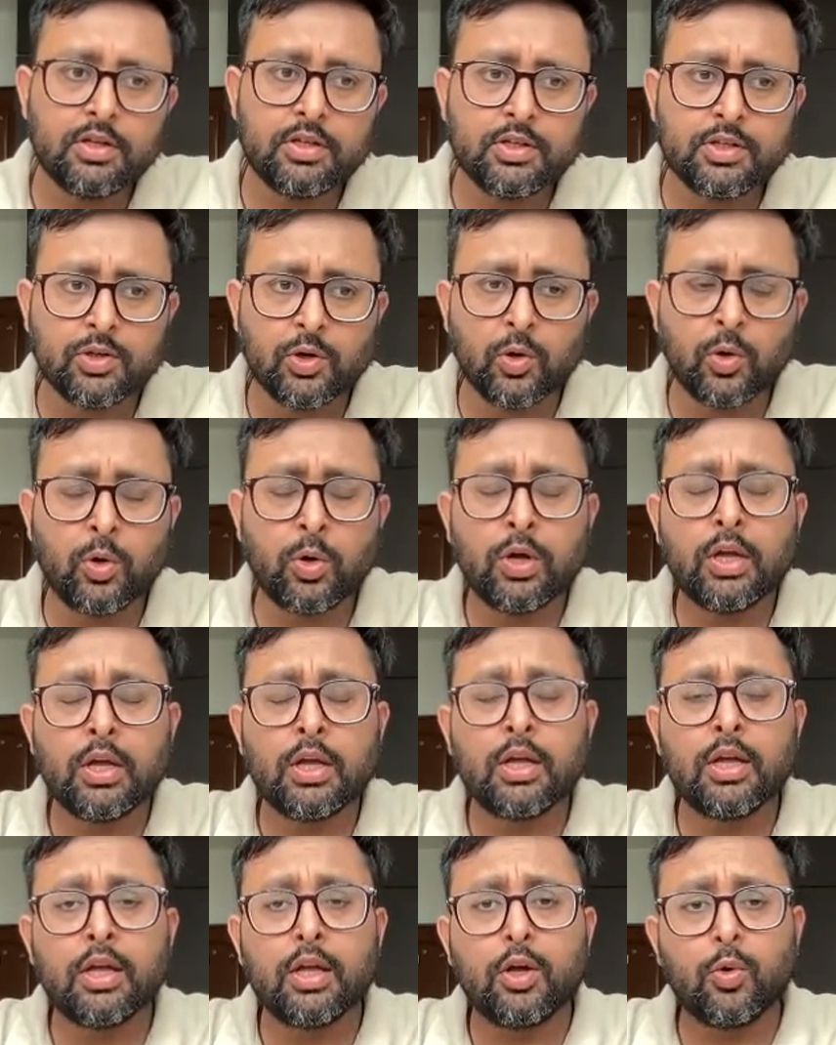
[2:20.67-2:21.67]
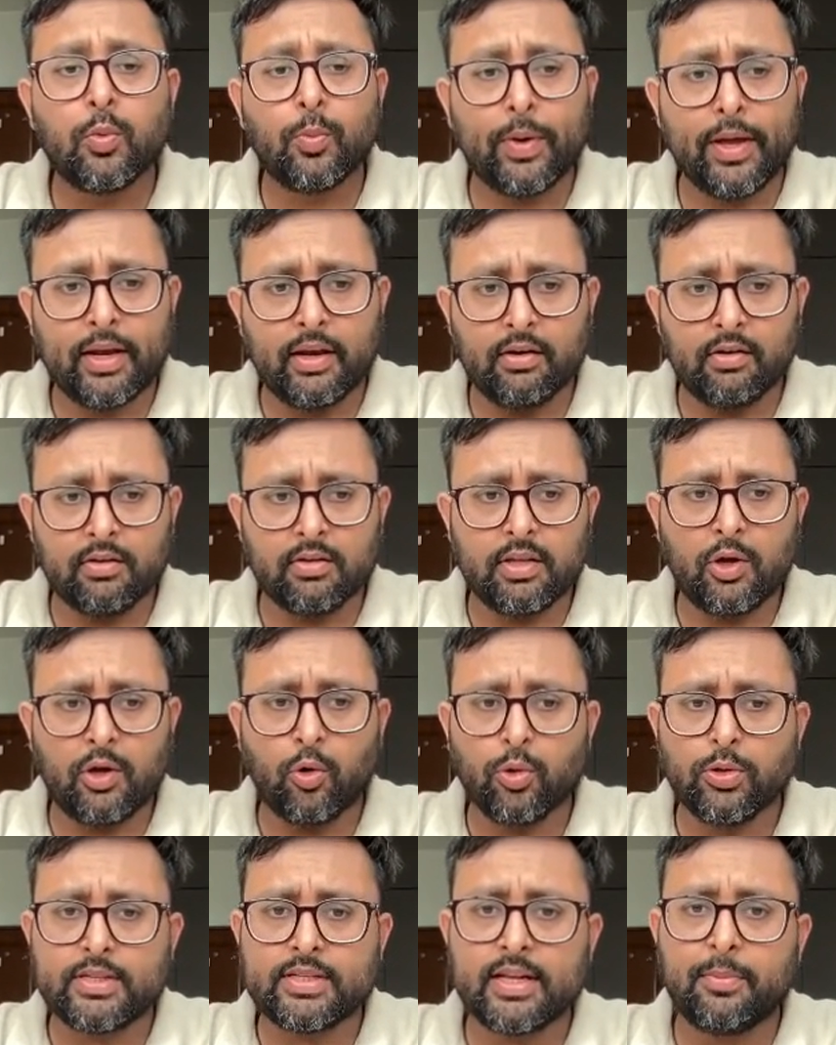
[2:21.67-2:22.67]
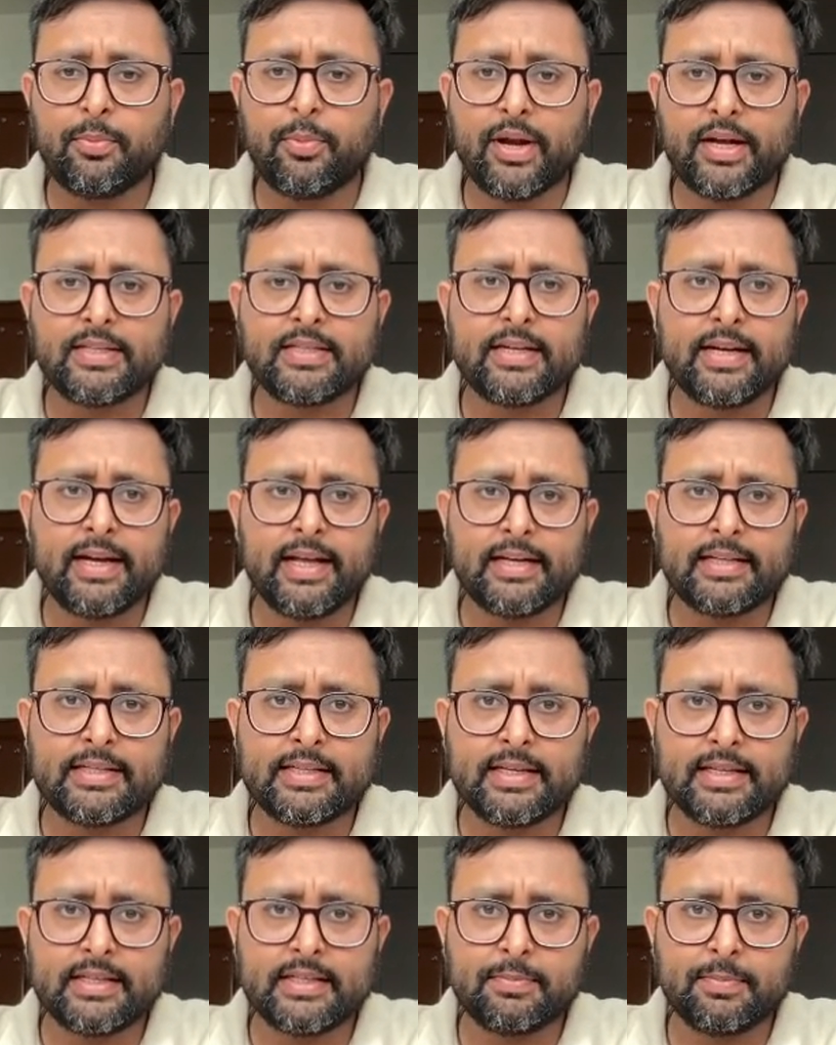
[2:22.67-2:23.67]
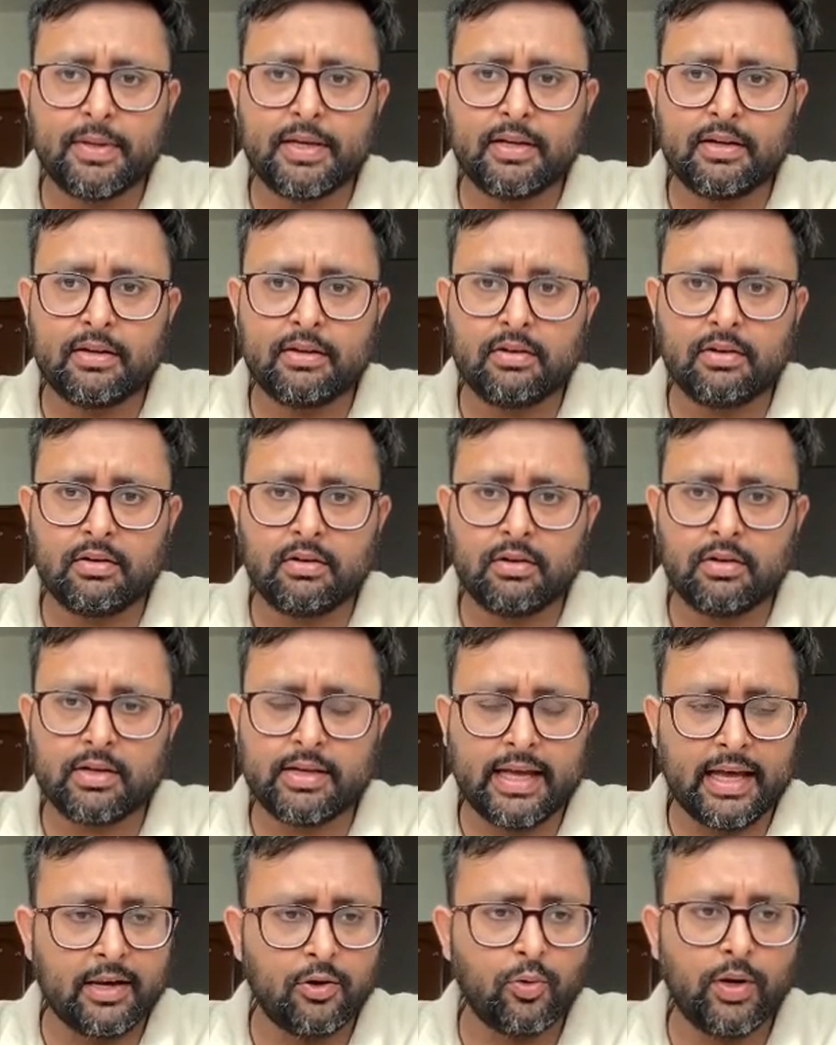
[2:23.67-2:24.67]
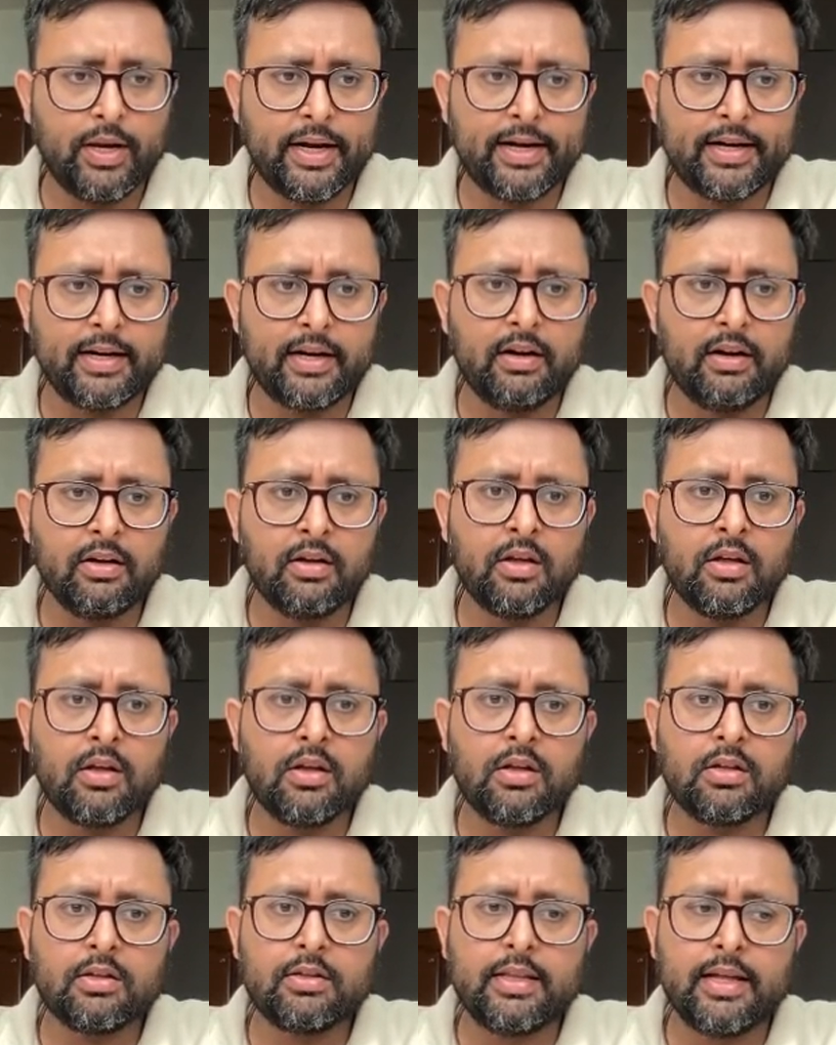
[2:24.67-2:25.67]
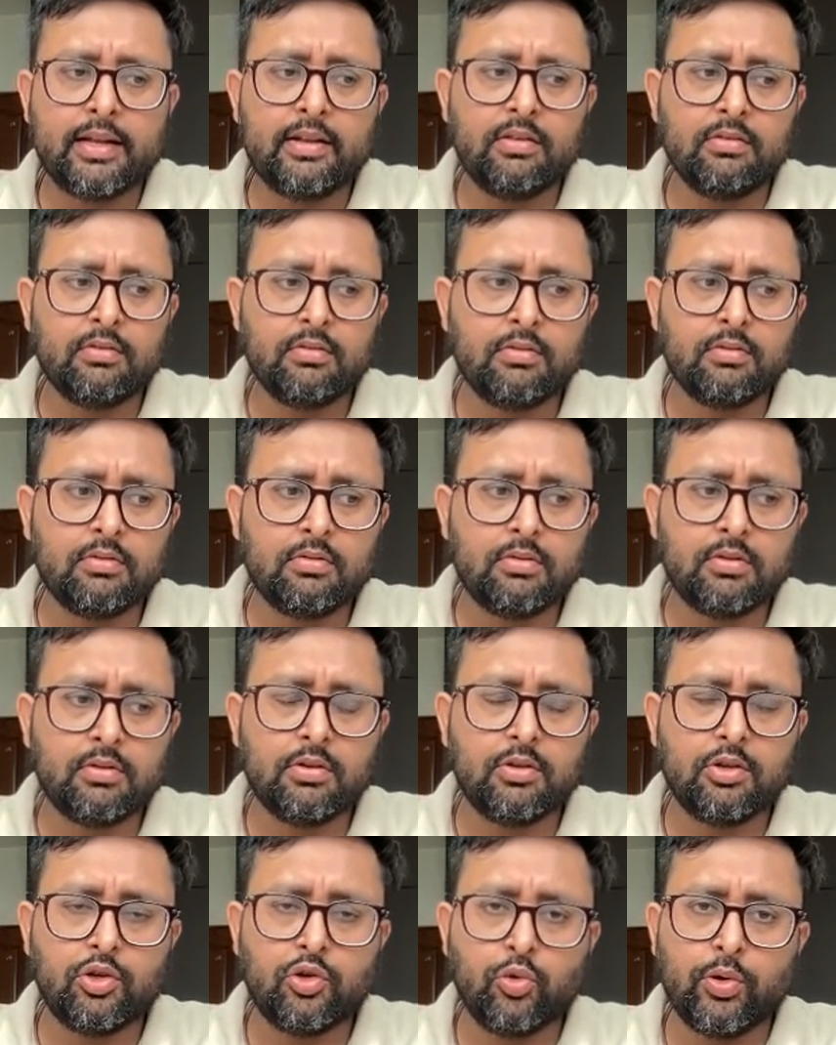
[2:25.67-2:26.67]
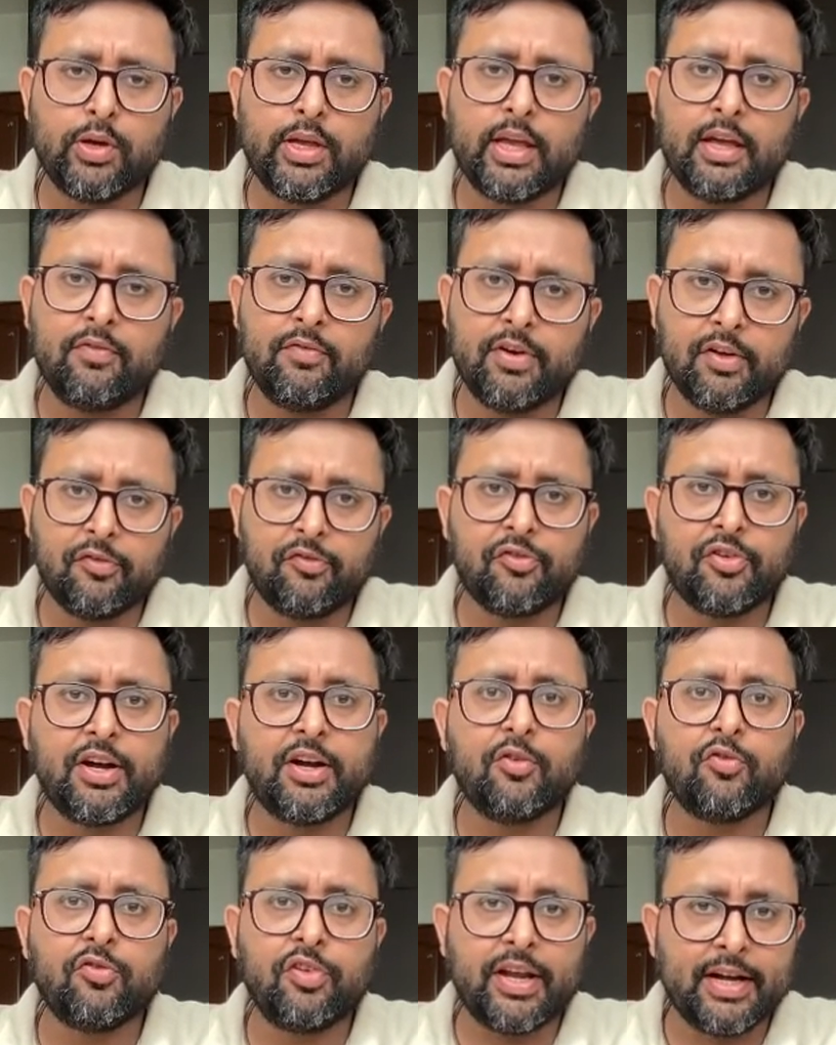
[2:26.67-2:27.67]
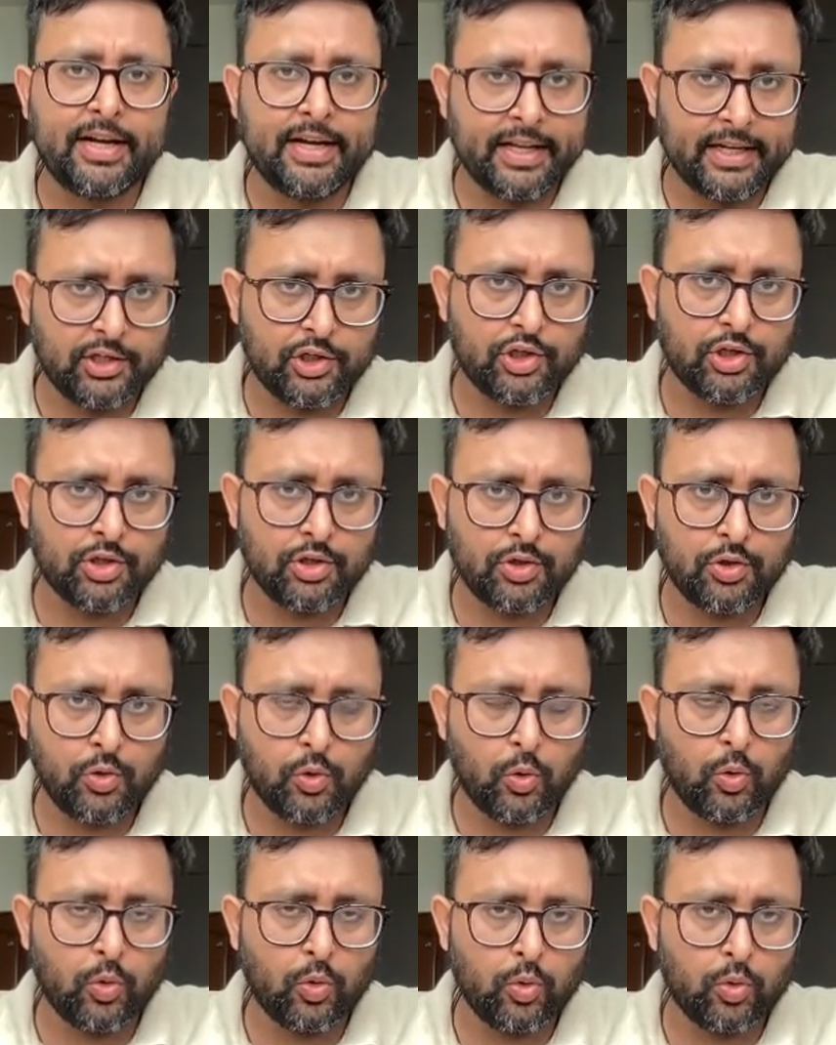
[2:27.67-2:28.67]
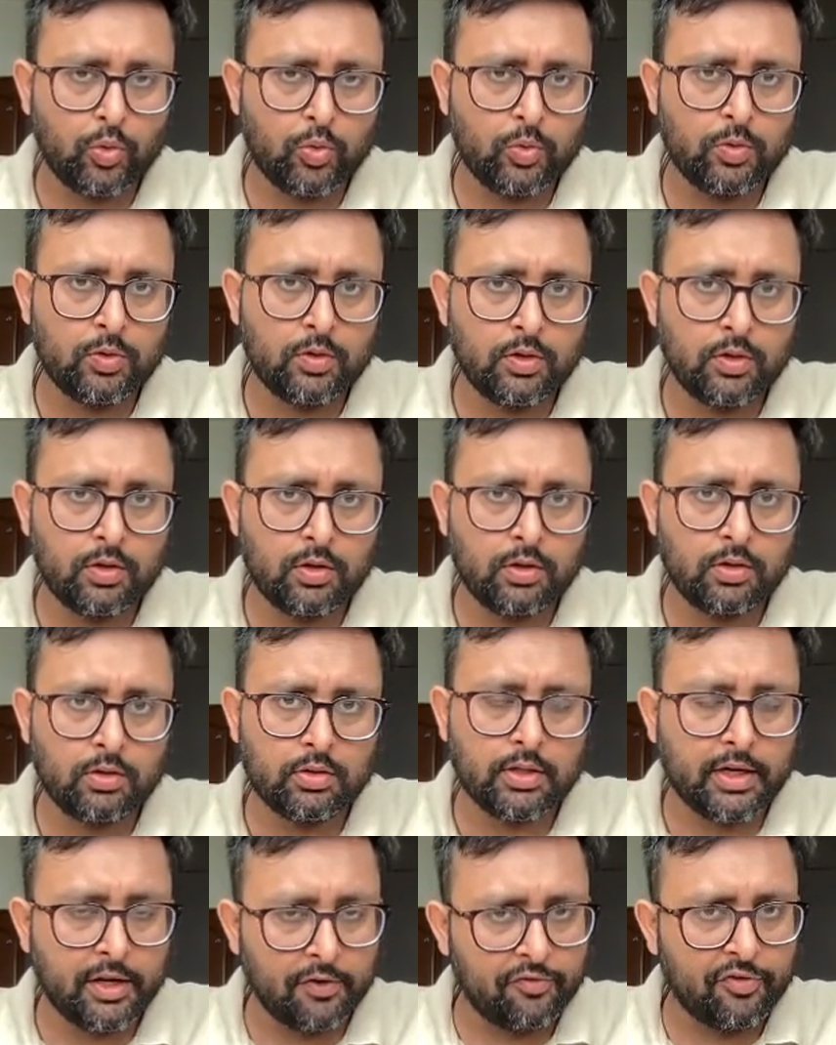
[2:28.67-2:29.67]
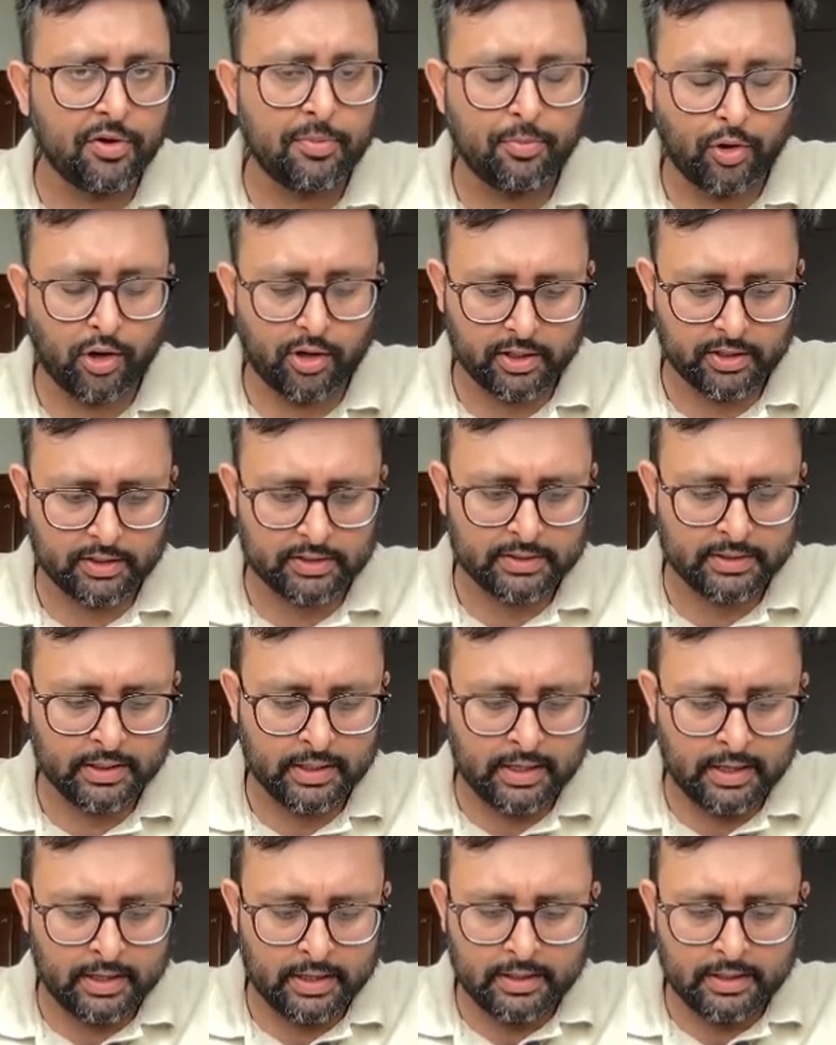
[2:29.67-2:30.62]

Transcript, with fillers: So when the wholesale price index is being uh, calculated, then you give different weightage to uh, the different products.